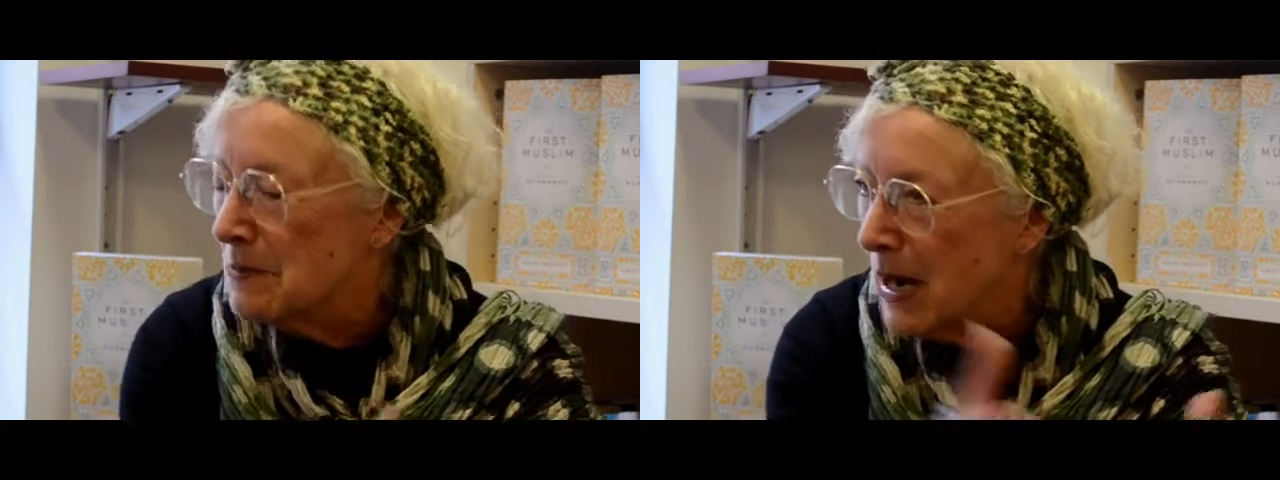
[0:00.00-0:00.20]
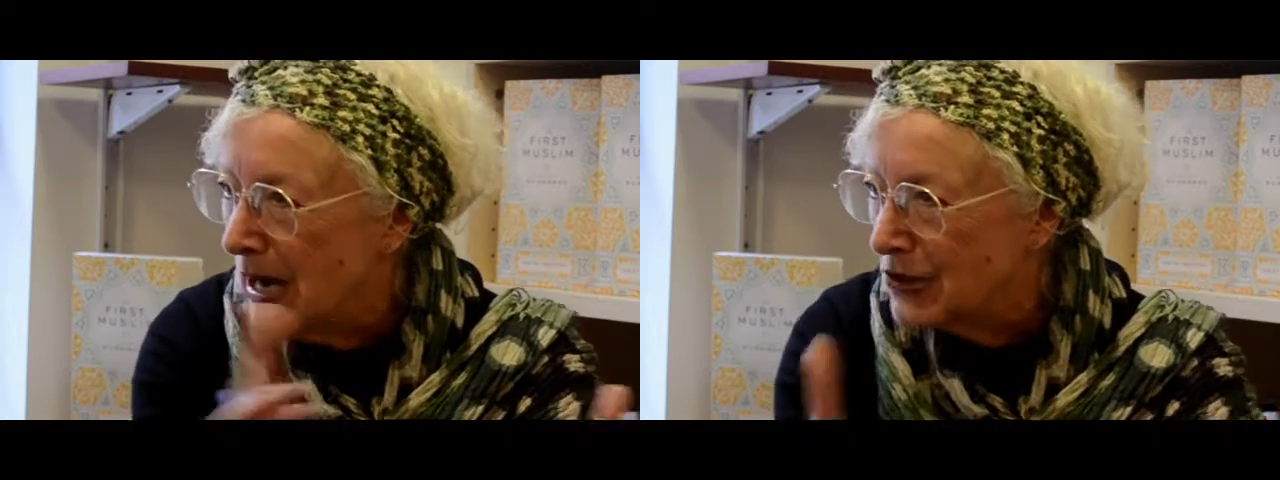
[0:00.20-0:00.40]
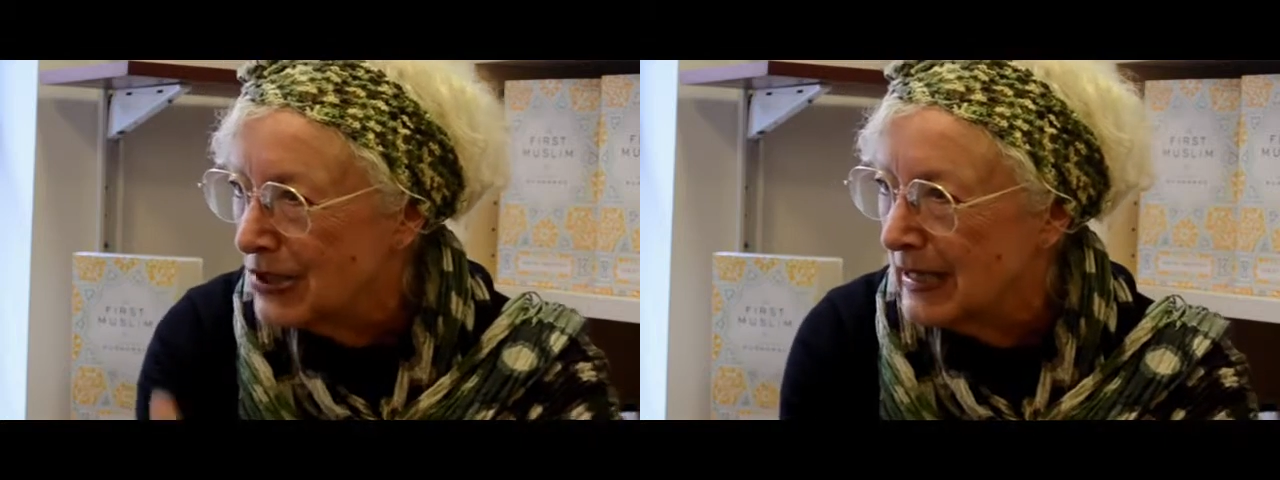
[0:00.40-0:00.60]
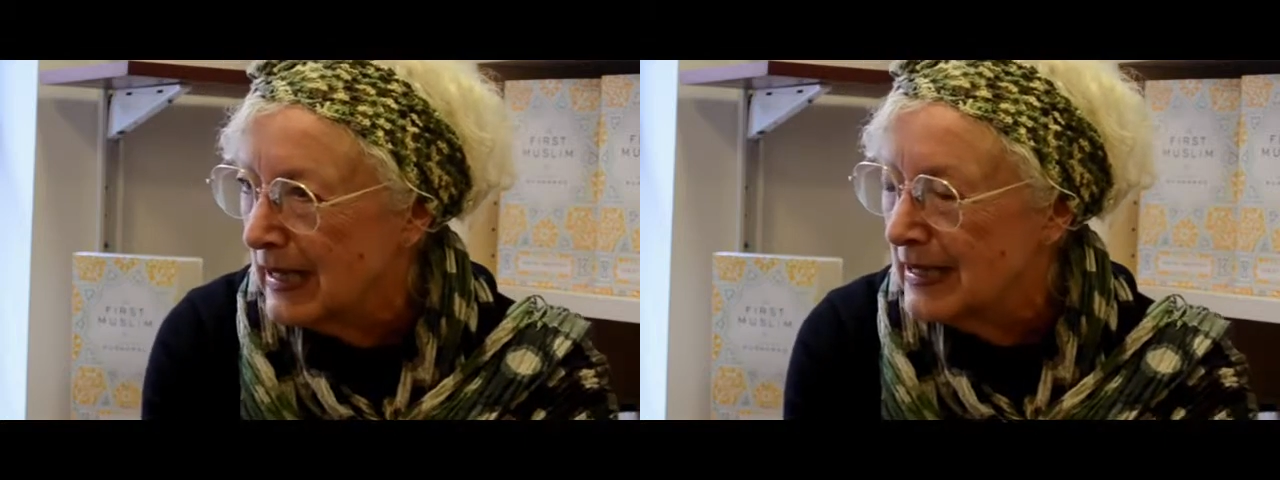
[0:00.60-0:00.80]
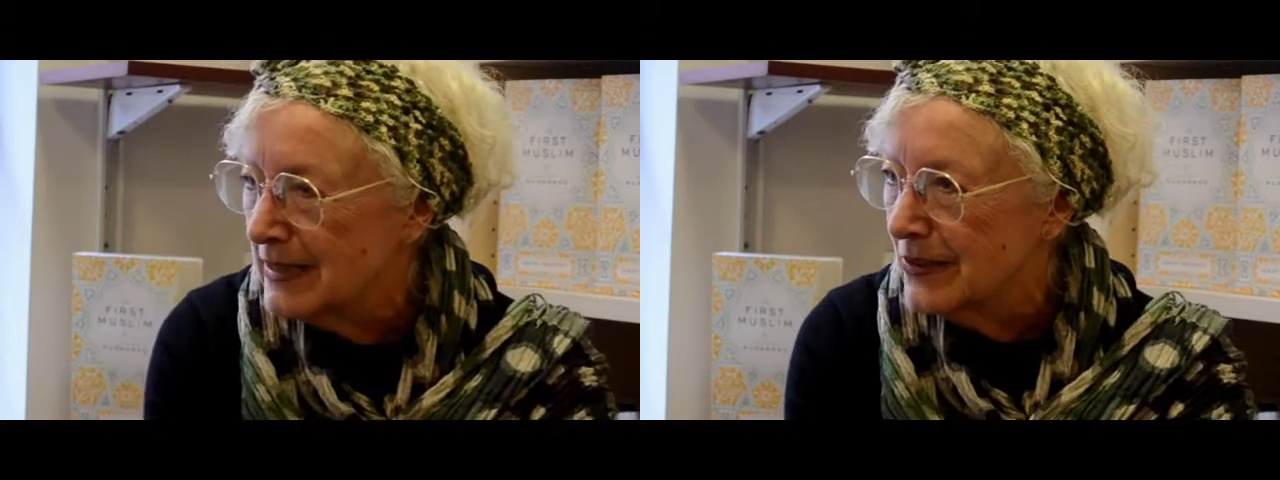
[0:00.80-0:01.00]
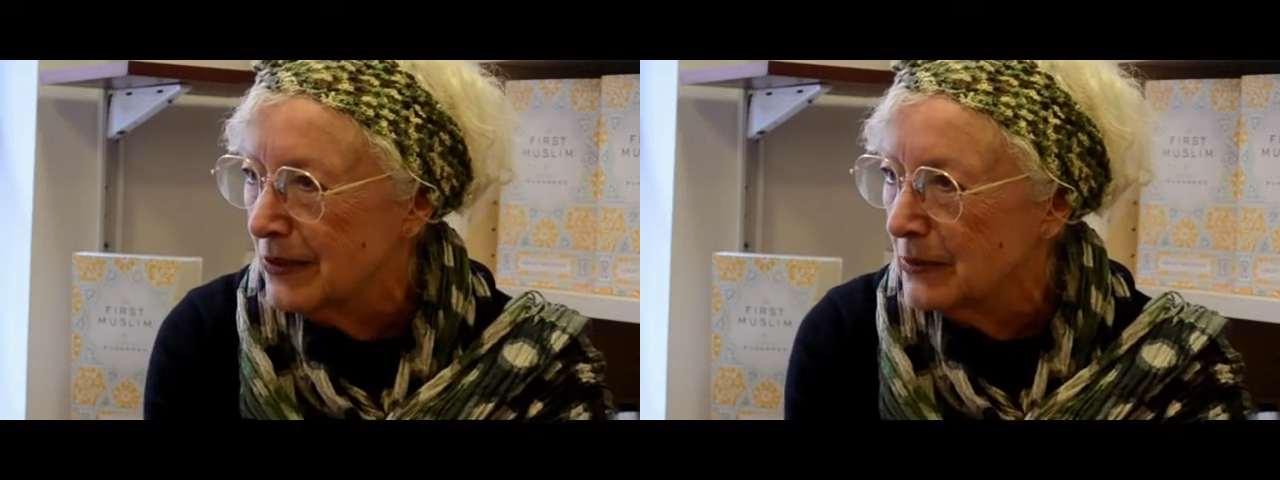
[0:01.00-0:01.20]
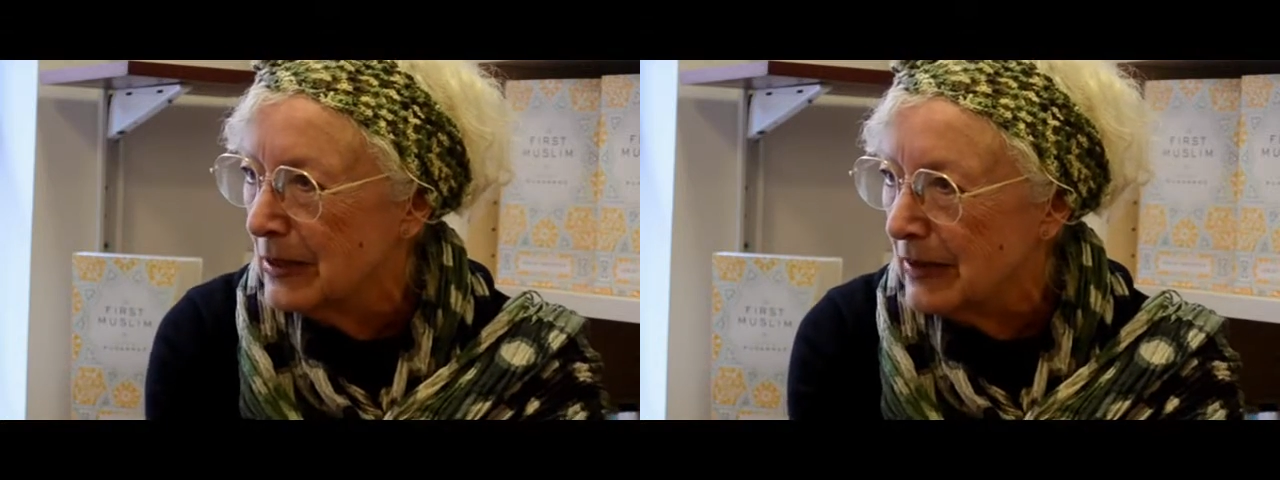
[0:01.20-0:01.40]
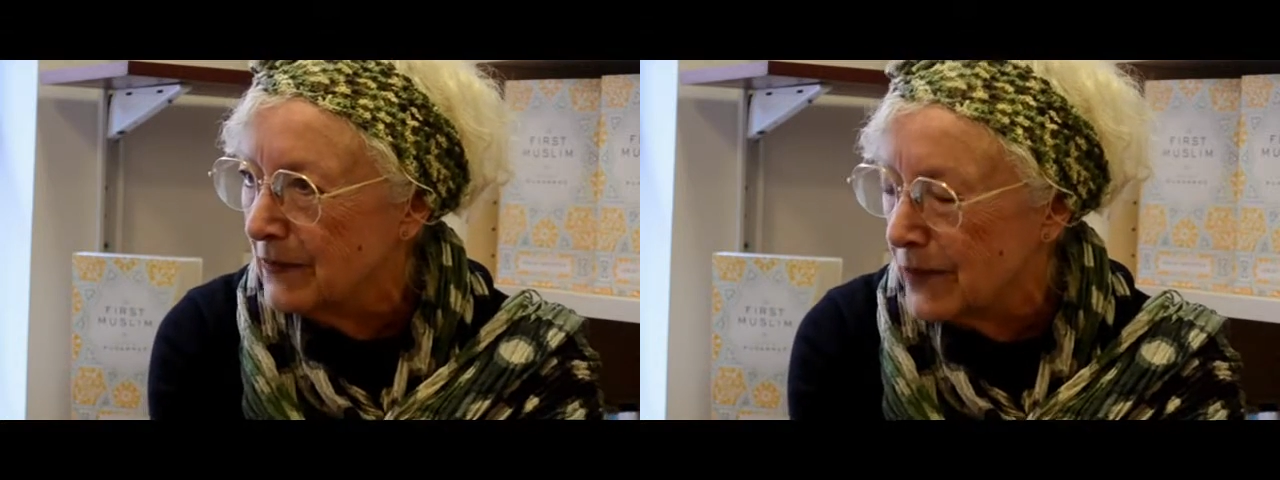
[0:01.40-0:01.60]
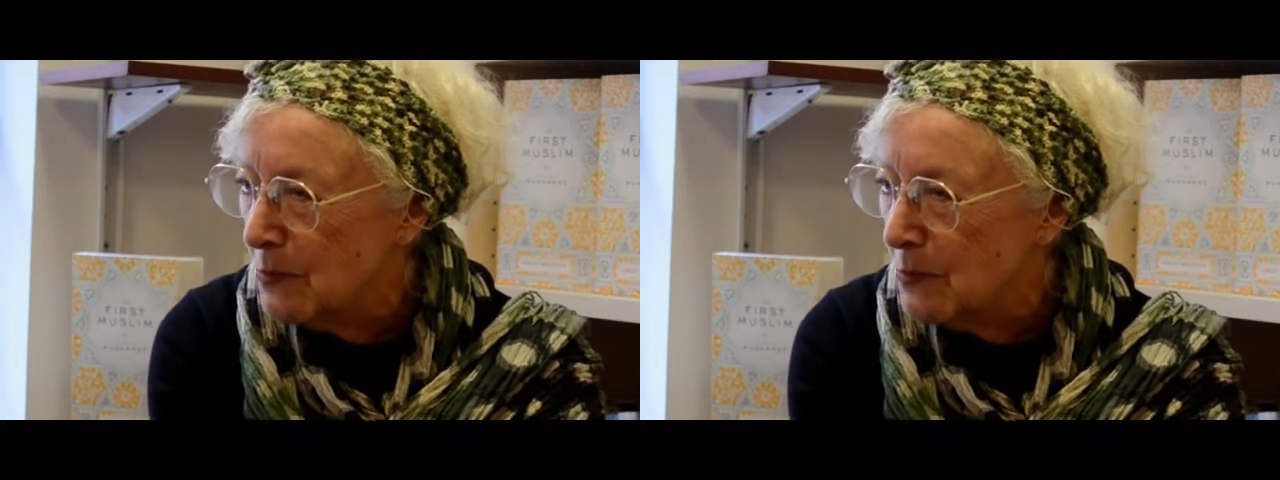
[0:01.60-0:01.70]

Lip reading: He was marginalized,